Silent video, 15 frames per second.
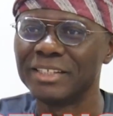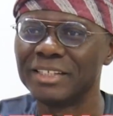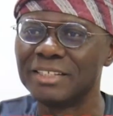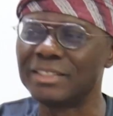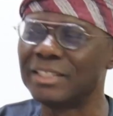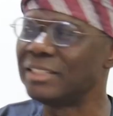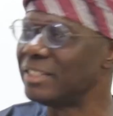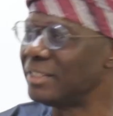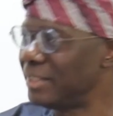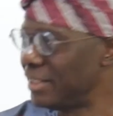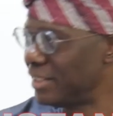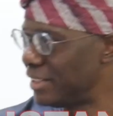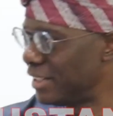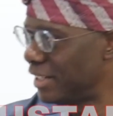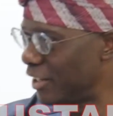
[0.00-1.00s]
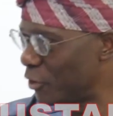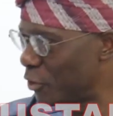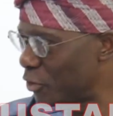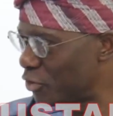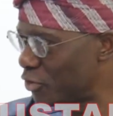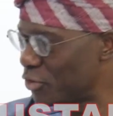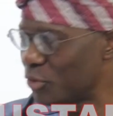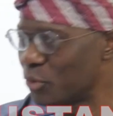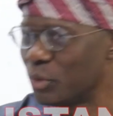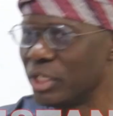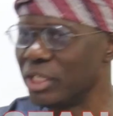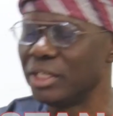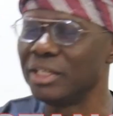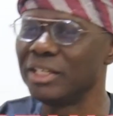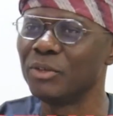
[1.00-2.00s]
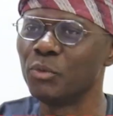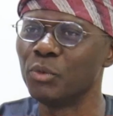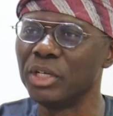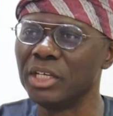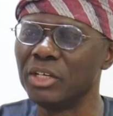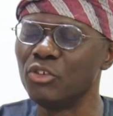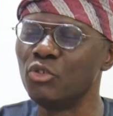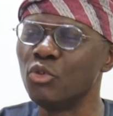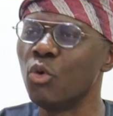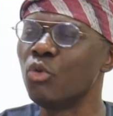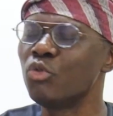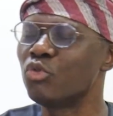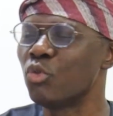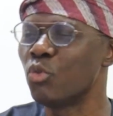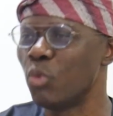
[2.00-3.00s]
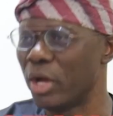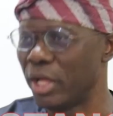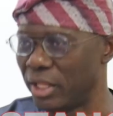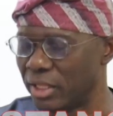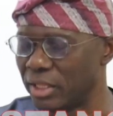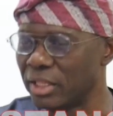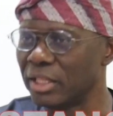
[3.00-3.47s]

citizens in Lagos. We know too well